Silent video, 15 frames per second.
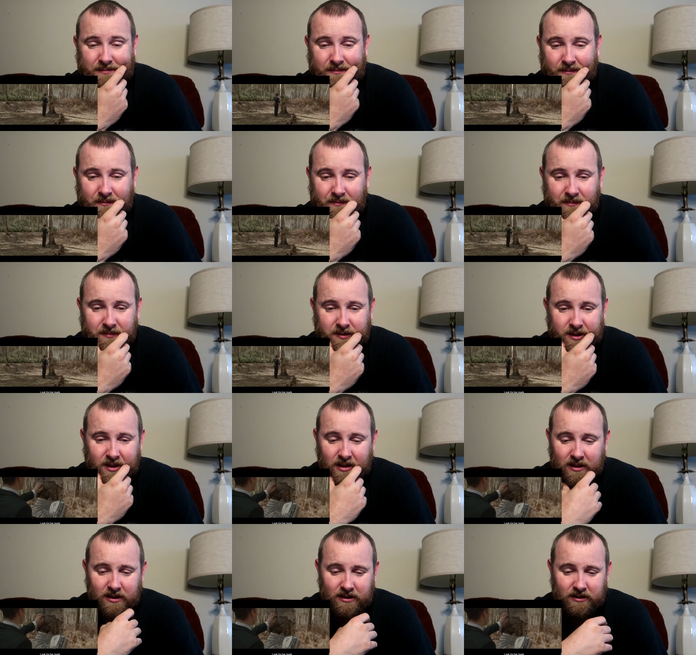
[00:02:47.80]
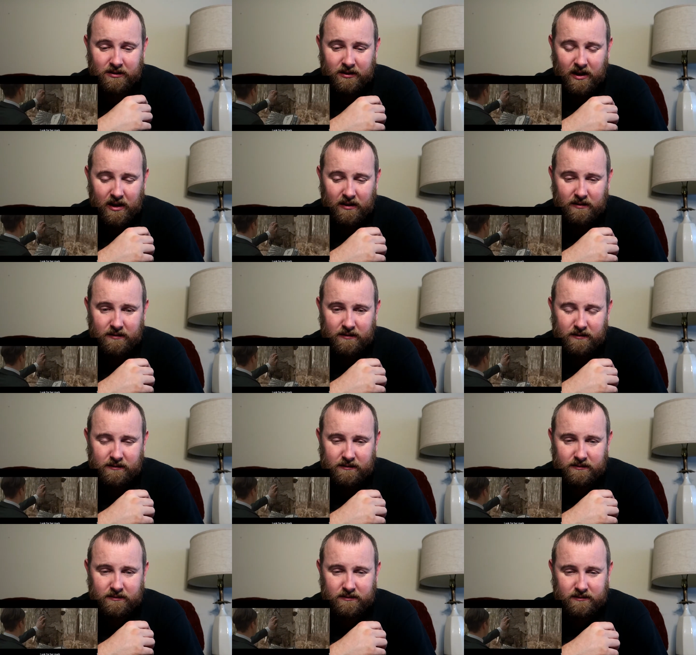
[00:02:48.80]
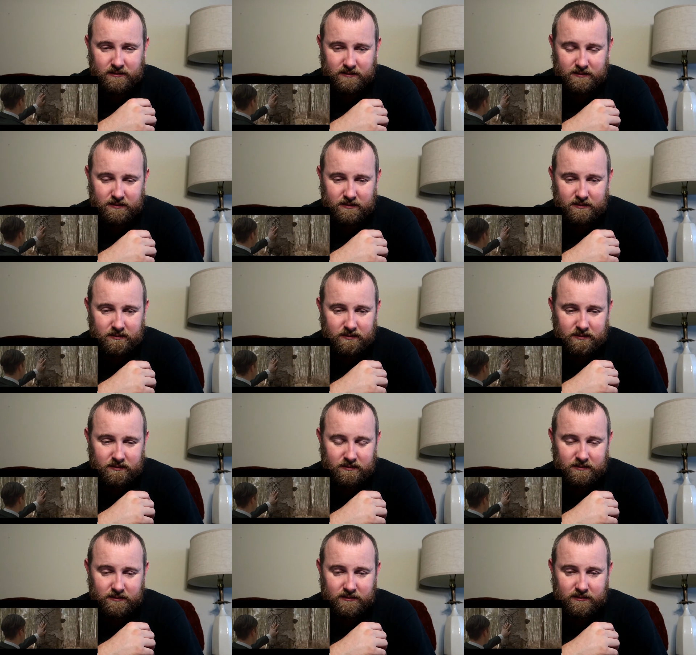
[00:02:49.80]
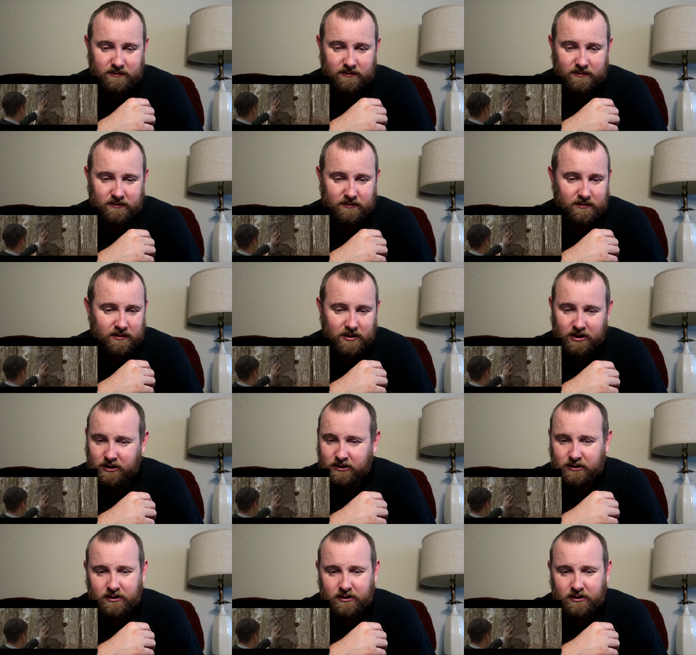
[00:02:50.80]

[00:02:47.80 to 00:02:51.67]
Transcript: Nobody speaks.